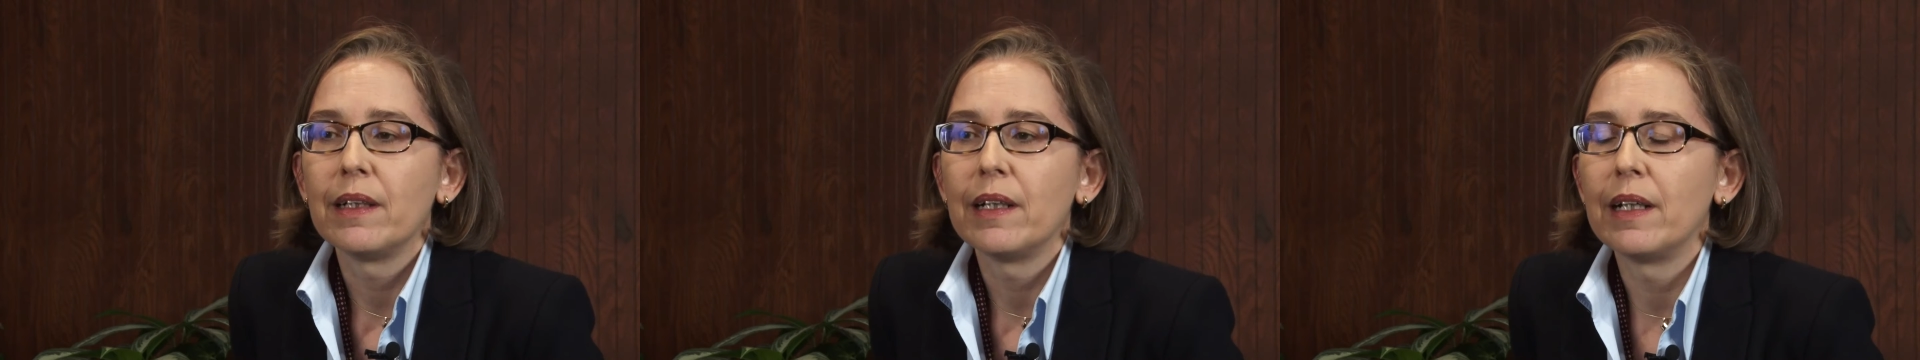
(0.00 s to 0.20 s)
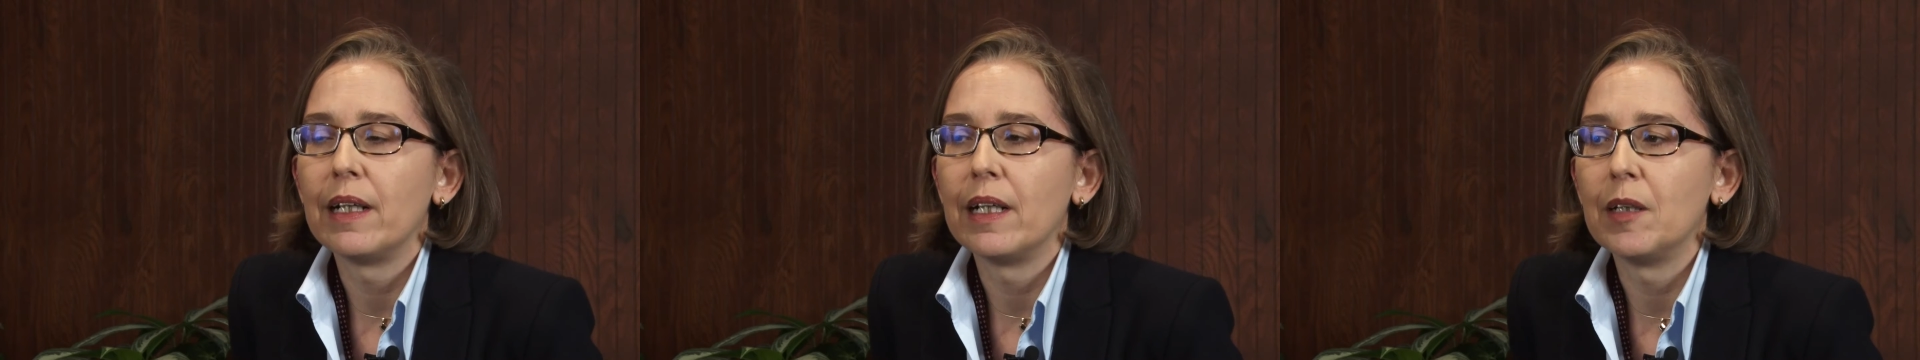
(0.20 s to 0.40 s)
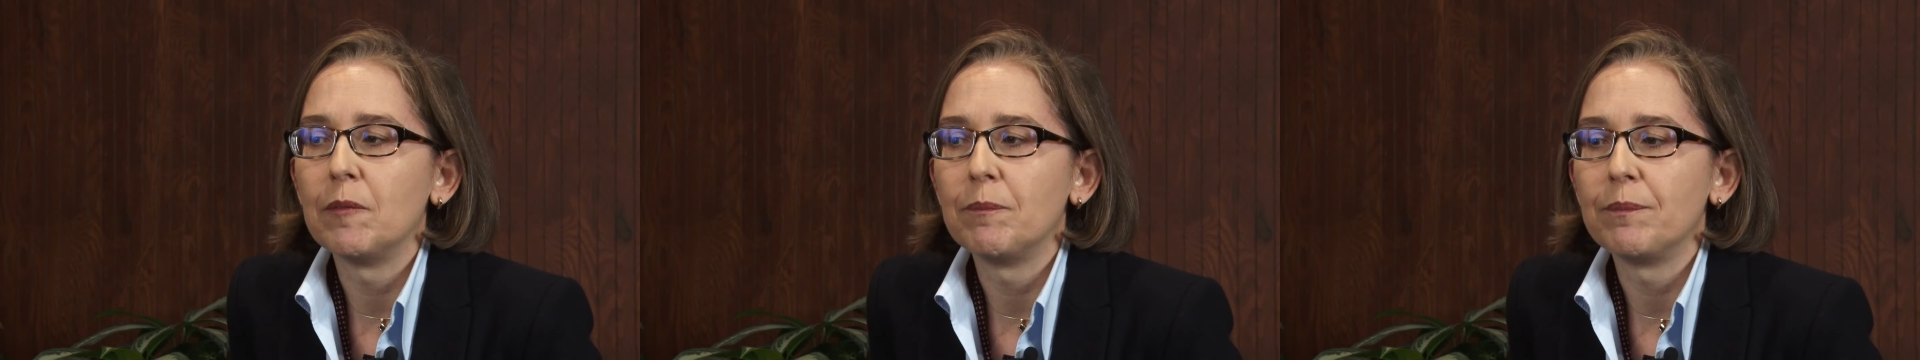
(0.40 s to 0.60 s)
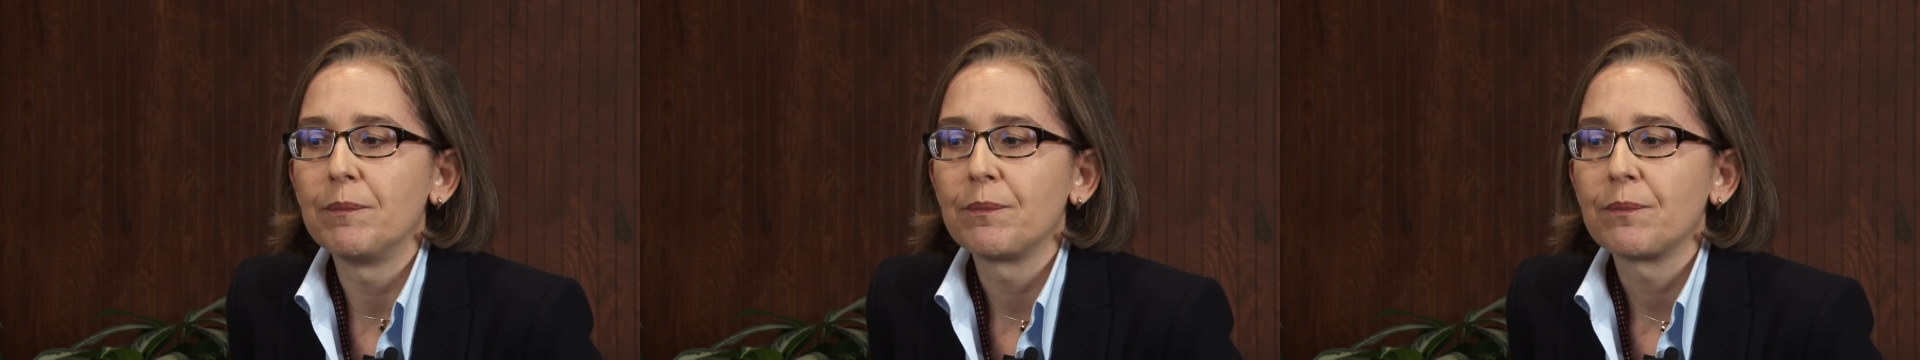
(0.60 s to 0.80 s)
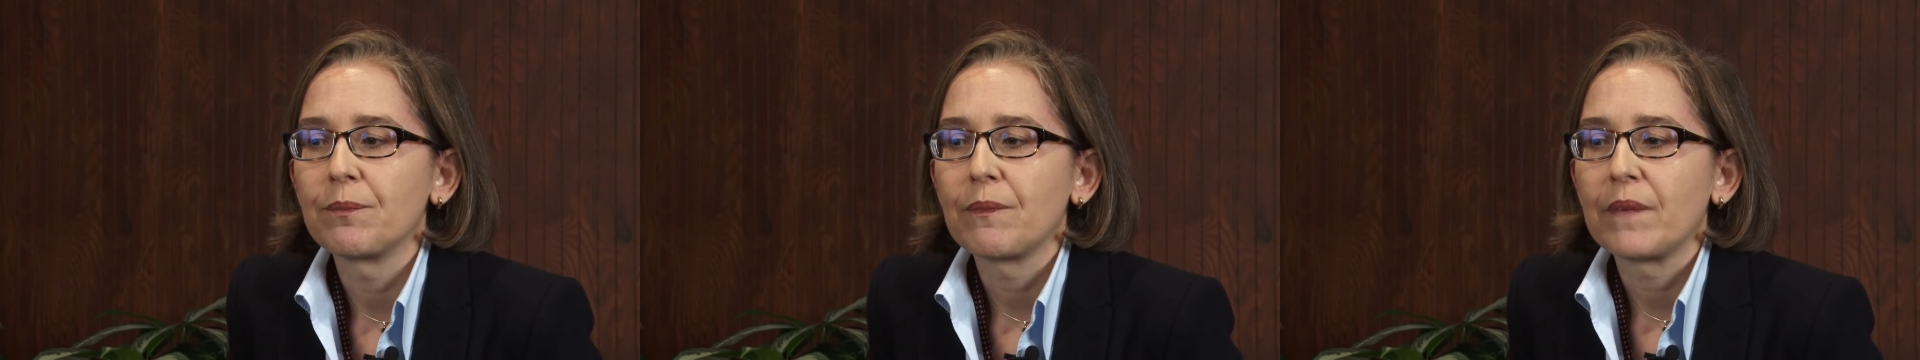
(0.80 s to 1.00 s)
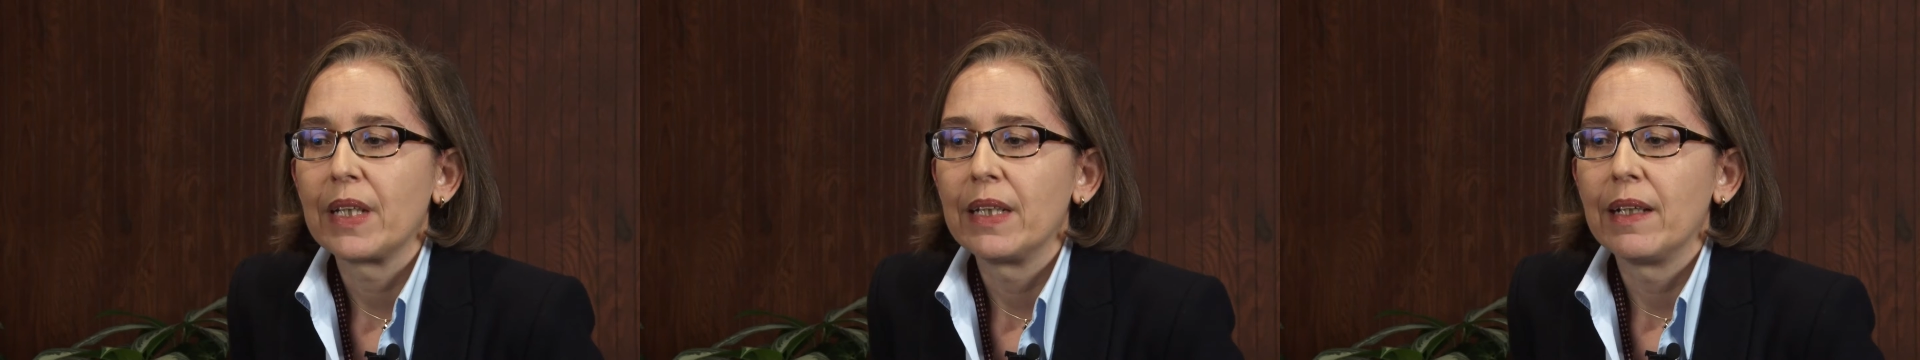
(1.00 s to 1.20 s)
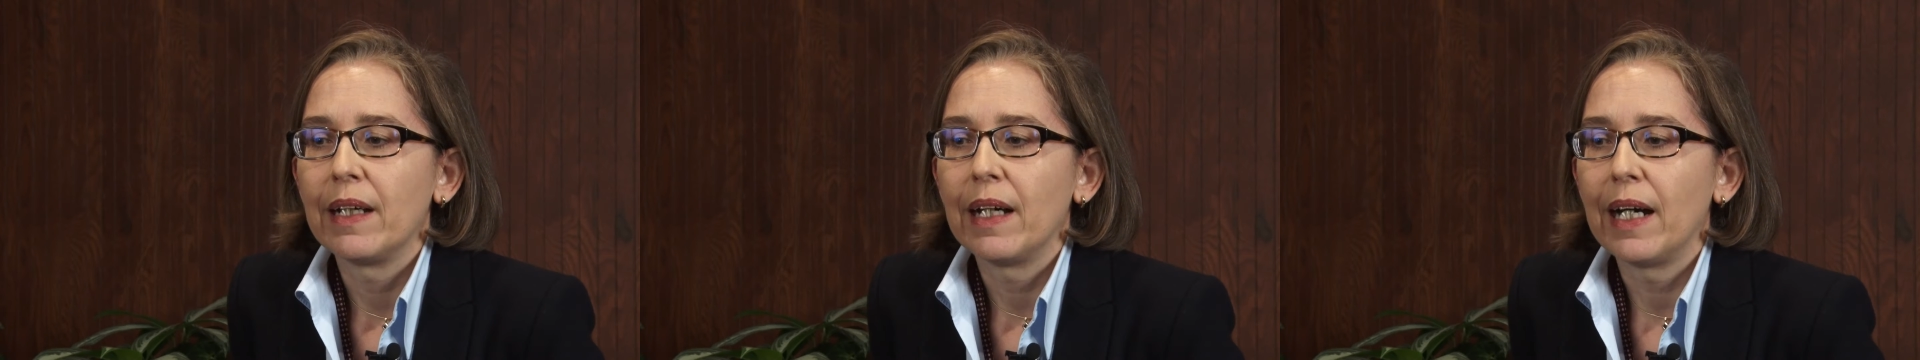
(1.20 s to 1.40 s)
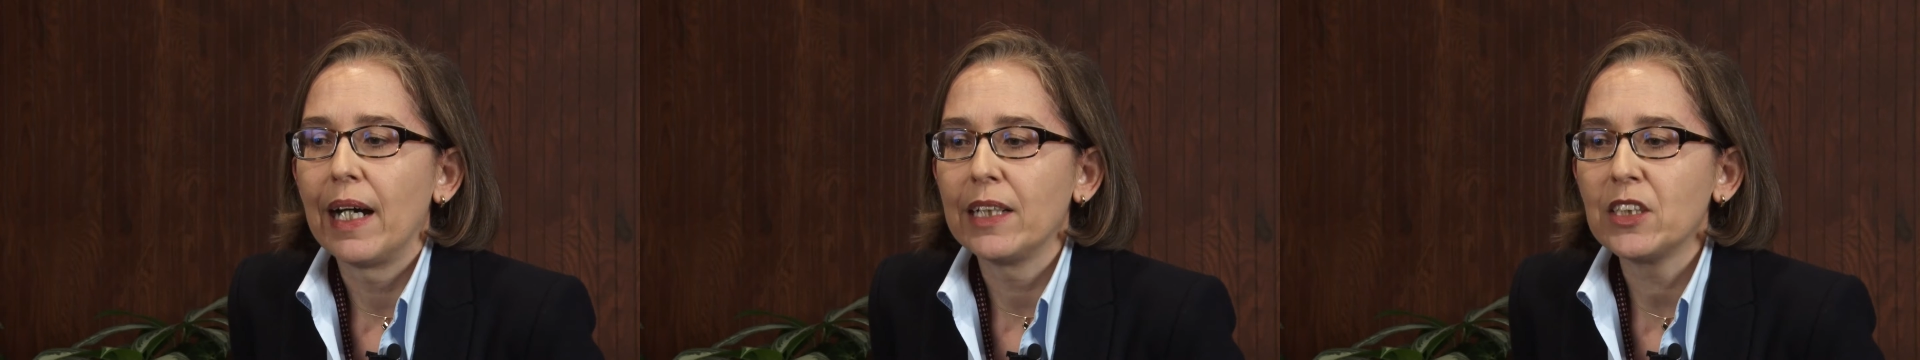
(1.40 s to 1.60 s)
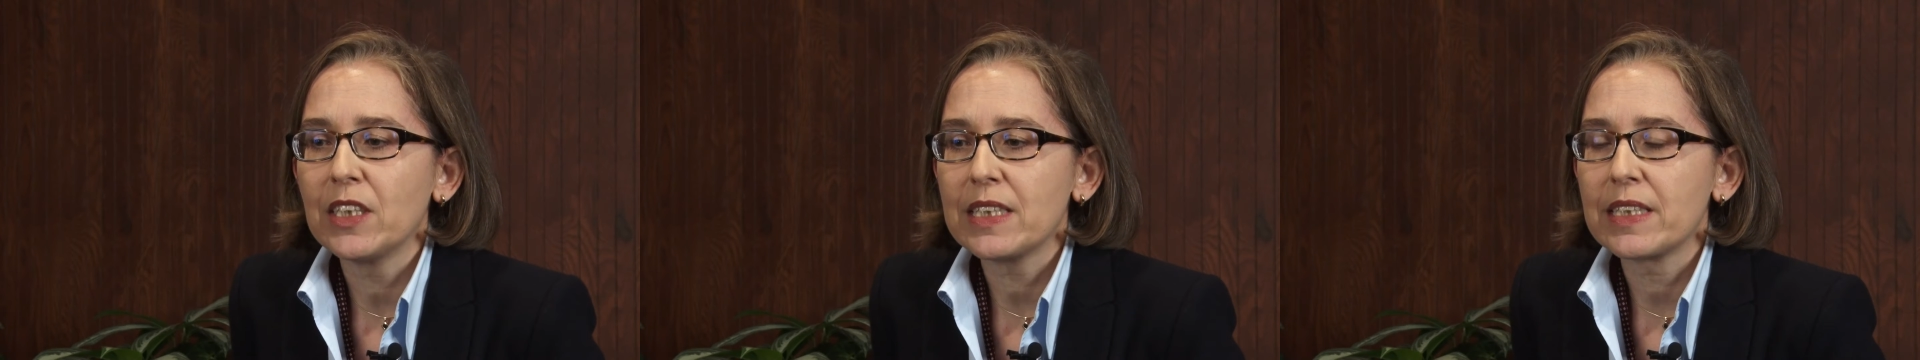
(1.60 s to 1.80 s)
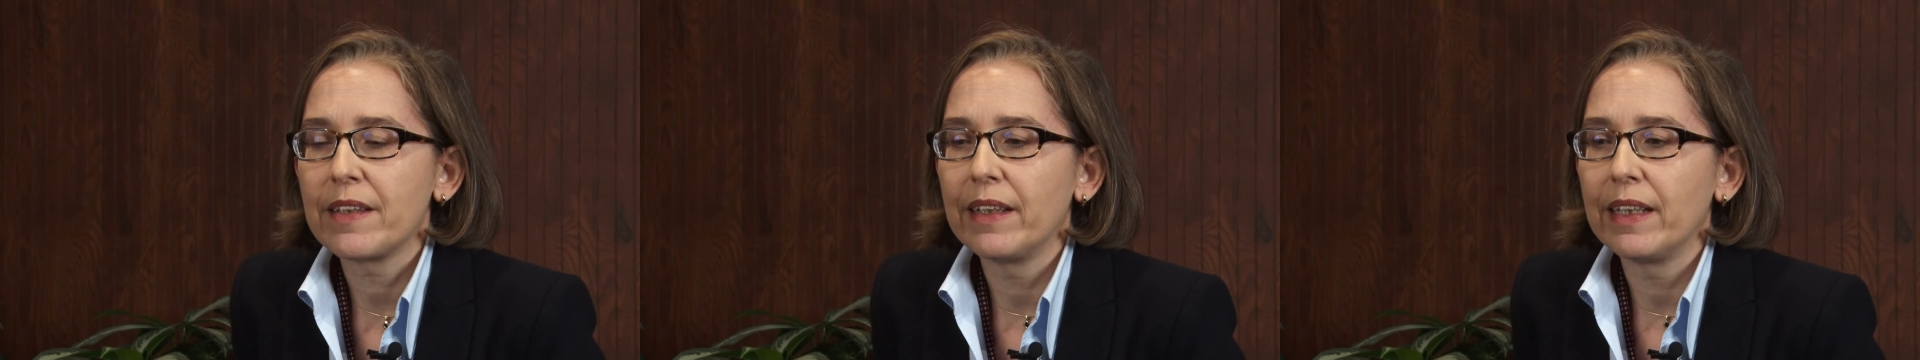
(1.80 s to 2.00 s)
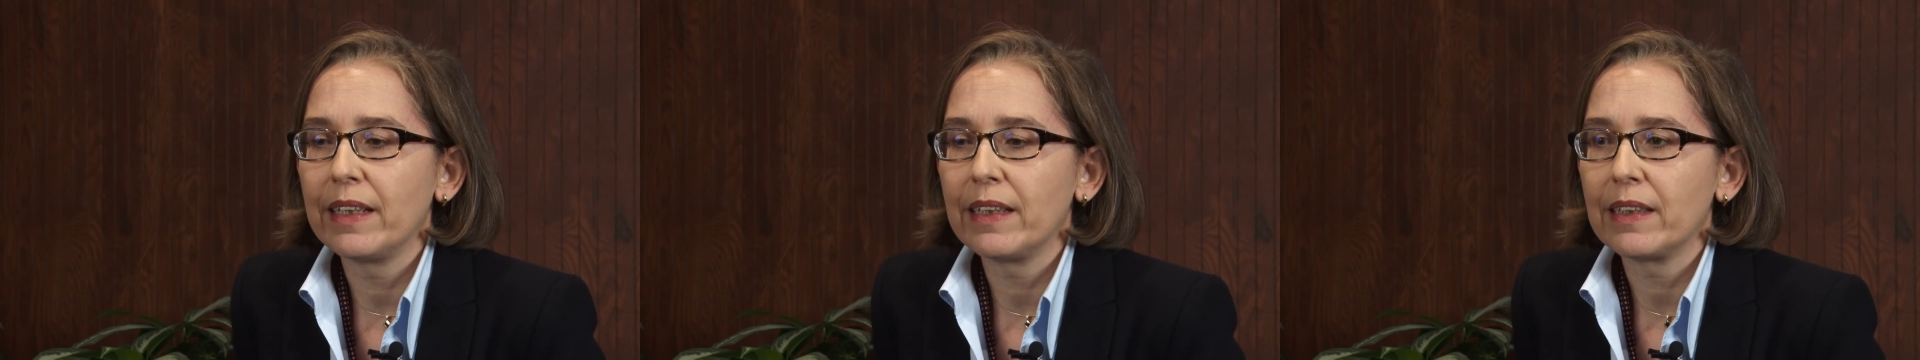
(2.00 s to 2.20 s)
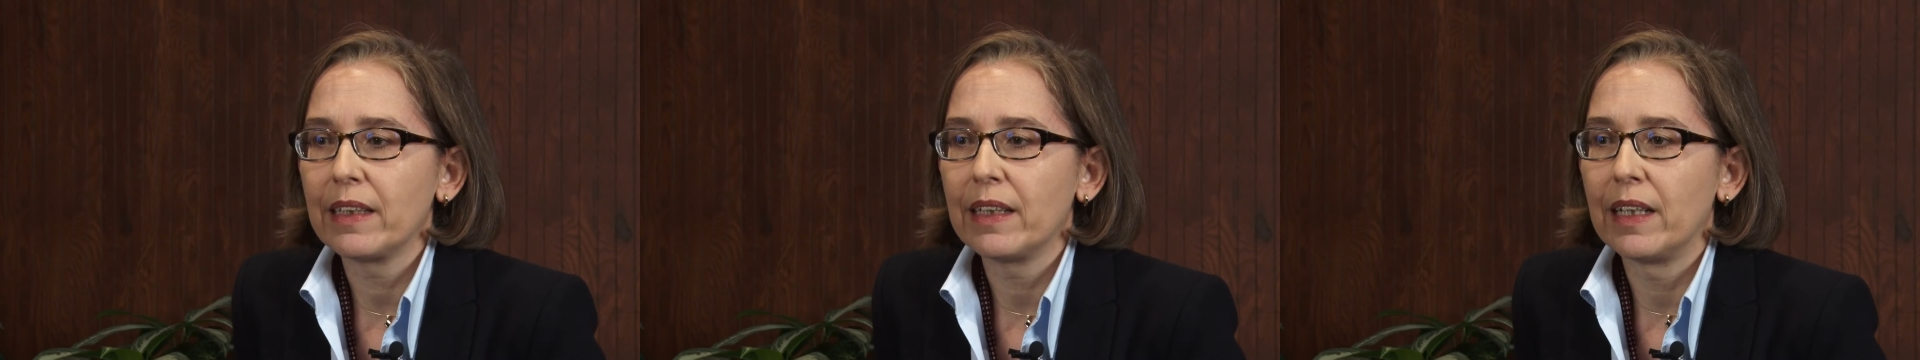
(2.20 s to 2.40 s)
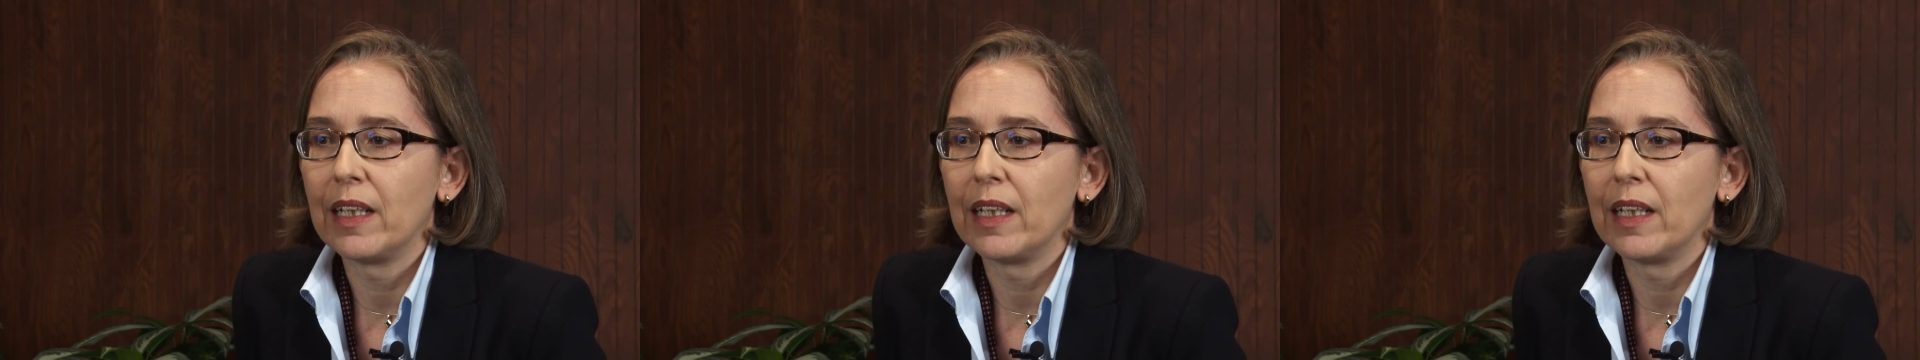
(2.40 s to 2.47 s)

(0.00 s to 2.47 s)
I just think